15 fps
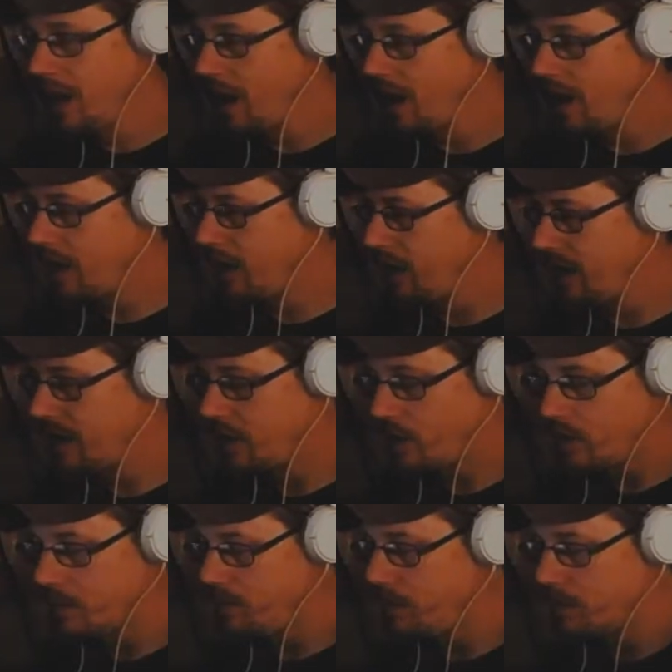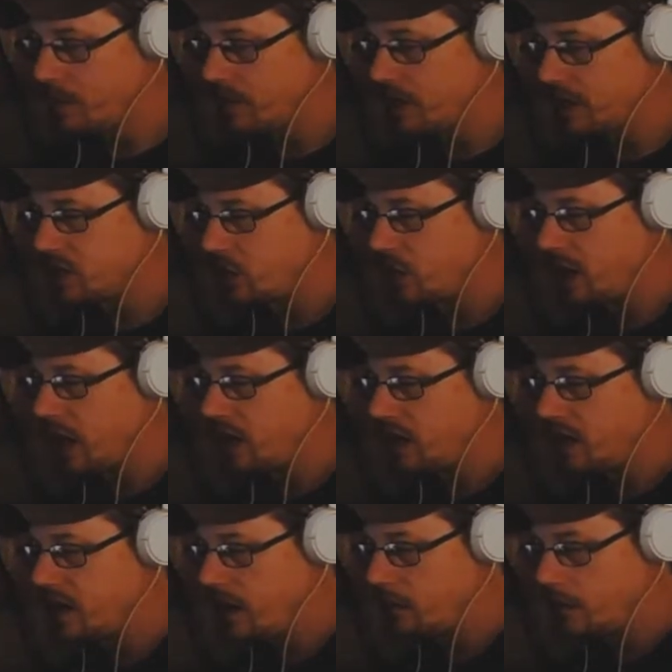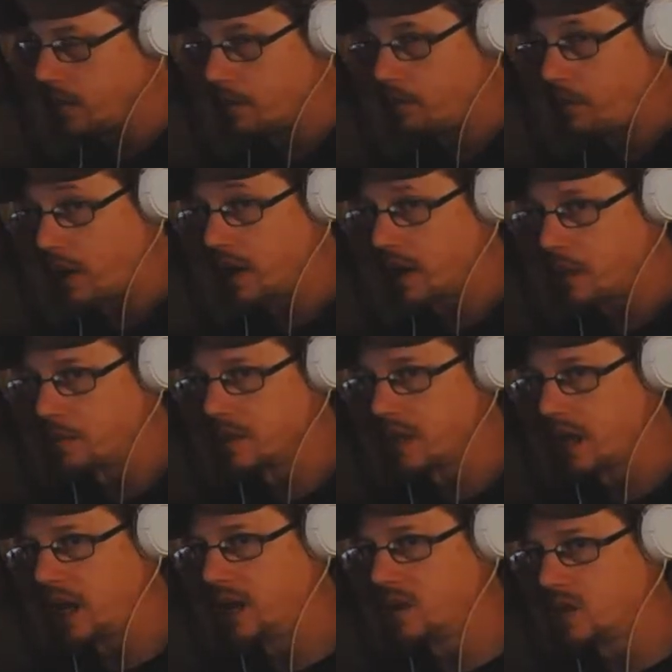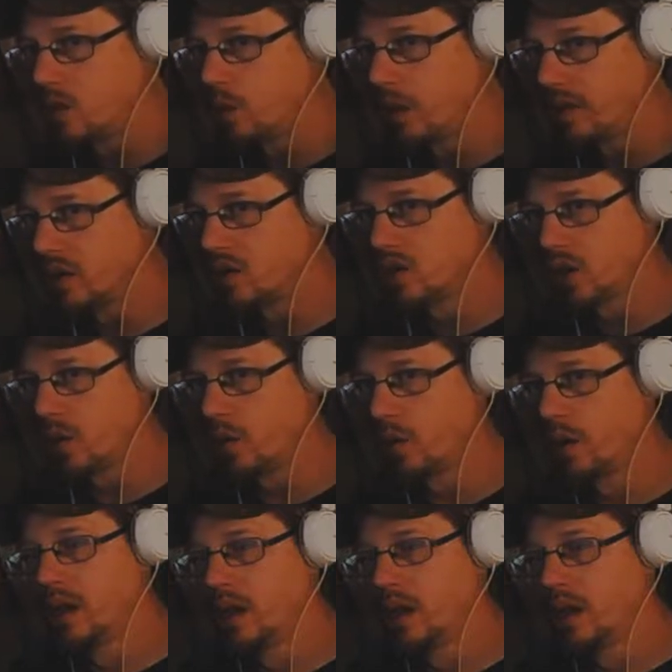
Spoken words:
And all the people that donated. I'm going to bring it up tonight, too, on the show.